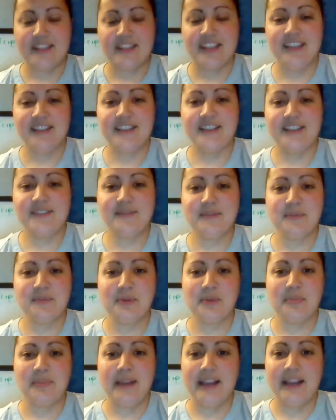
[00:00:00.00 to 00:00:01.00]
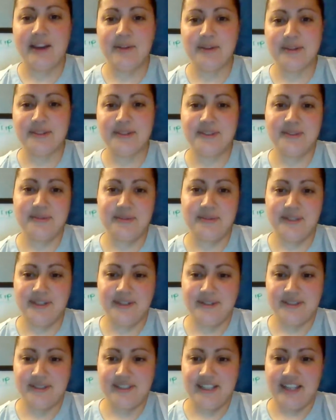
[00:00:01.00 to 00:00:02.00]
It gives more power to what
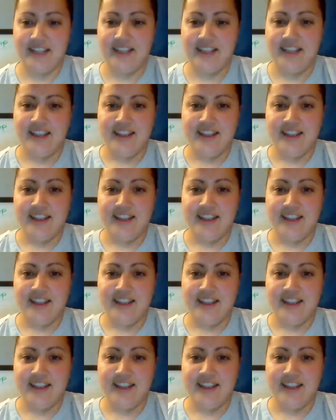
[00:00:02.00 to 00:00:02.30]
you're saying.